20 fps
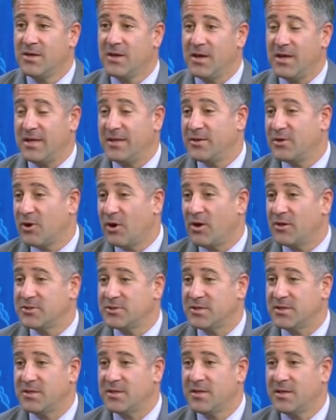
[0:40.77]
in
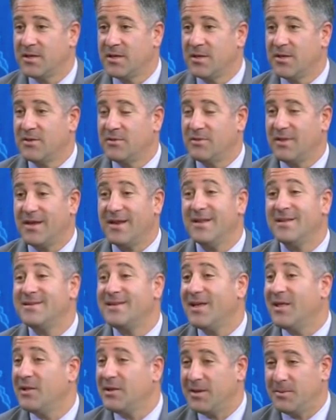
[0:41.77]
Carson. They didn't
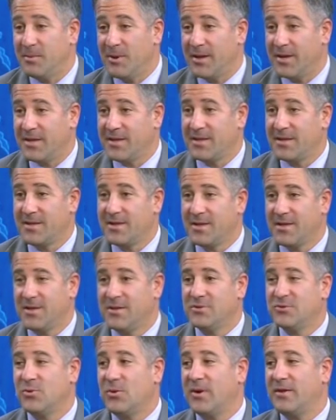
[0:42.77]
tell anybody.
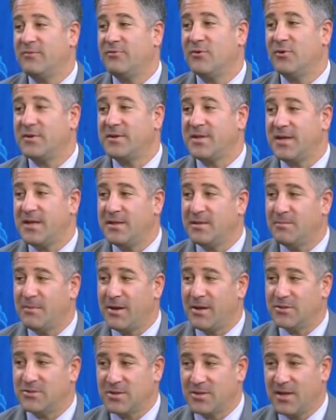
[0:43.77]
2014, the
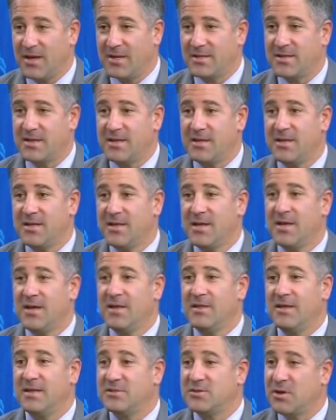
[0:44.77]
mayor's elected.
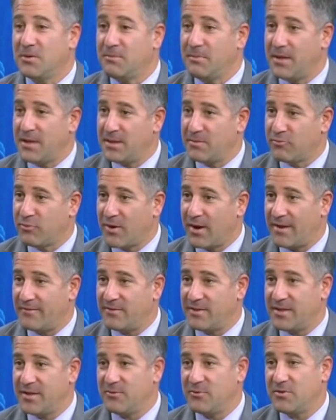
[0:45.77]
They start meeting
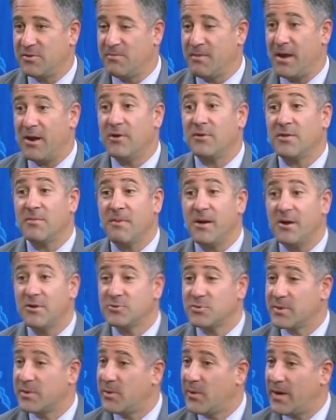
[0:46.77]
privately with the mayor at the mayor's
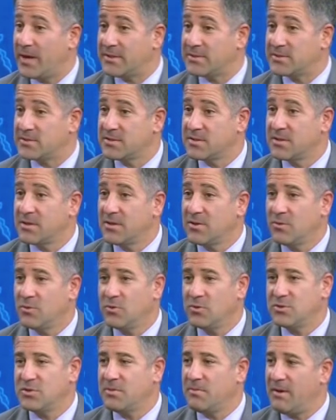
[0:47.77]
request,
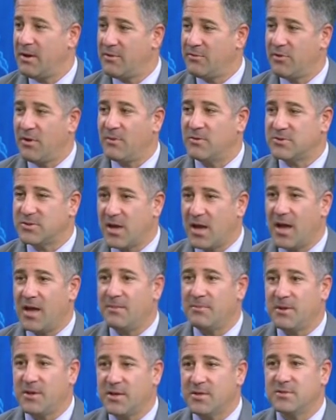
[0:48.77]
which the mayor thought was odd
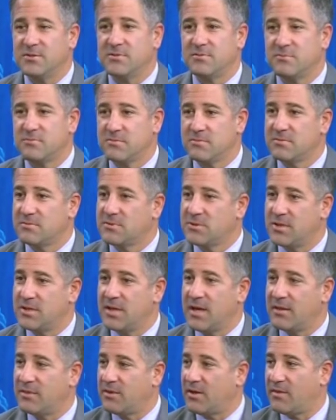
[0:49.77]
because, gee,
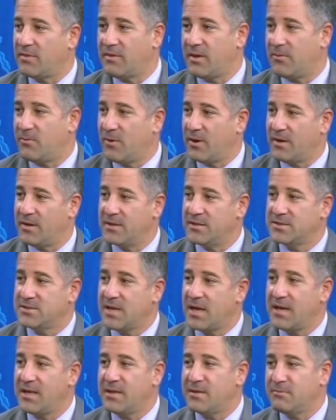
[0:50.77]
I thought they wanted a
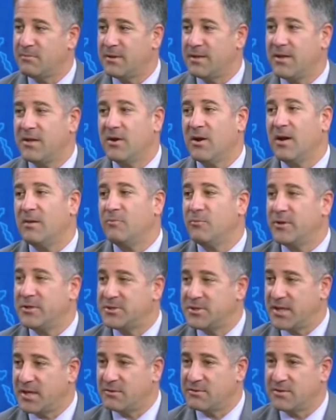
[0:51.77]
stadium, but here I'm
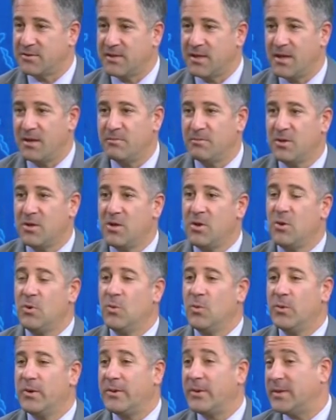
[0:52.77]
reaching out to them,
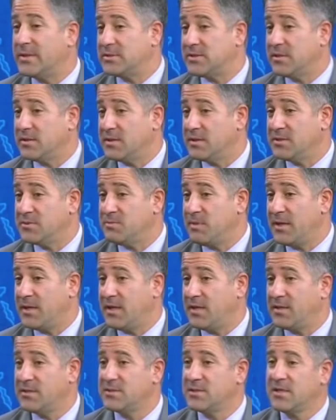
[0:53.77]
requesting these
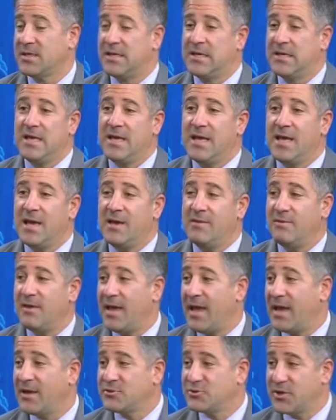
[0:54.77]
meetings. And they
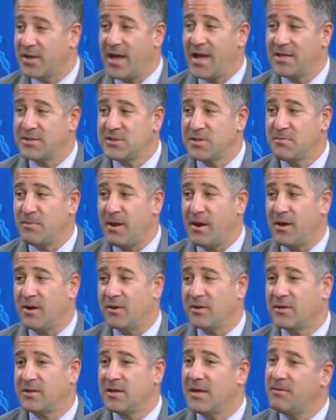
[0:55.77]
actually asked the mayor,
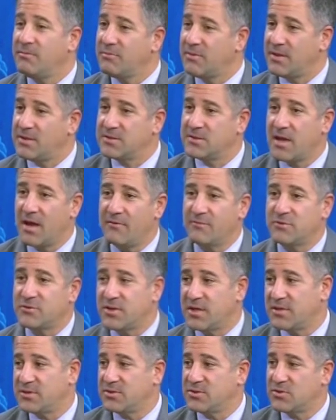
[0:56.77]
keep these
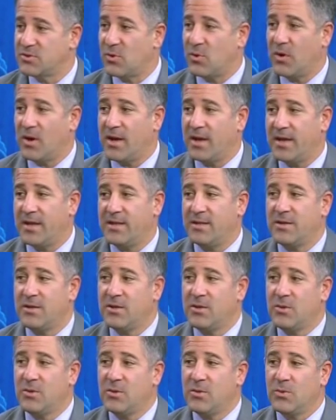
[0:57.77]
conversations quiet.
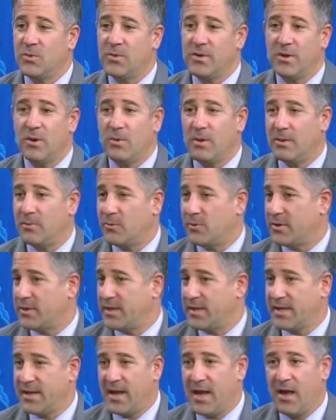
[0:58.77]
We don't want word to
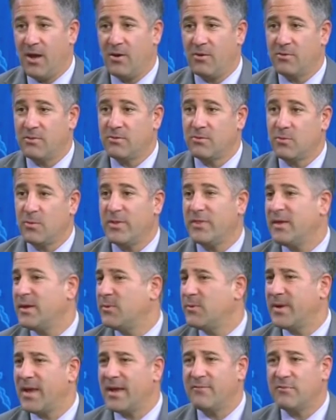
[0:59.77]
get out. We think
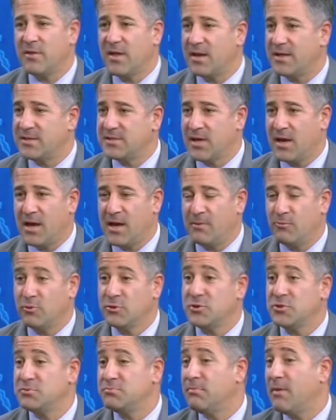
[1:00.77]
we have a lot of time. We're
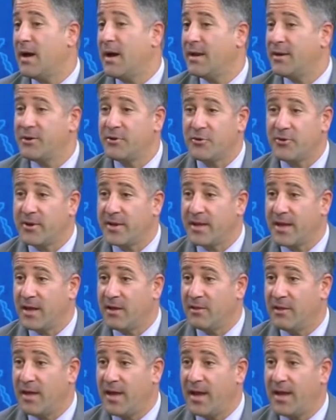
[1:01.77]
just monitoring
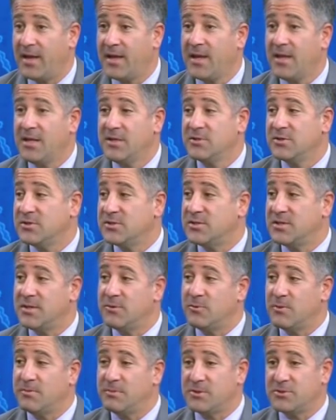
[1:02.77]
LA to see
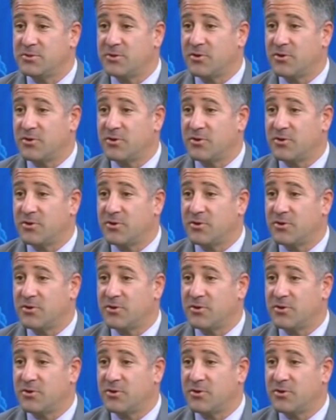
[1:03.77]
what Mr.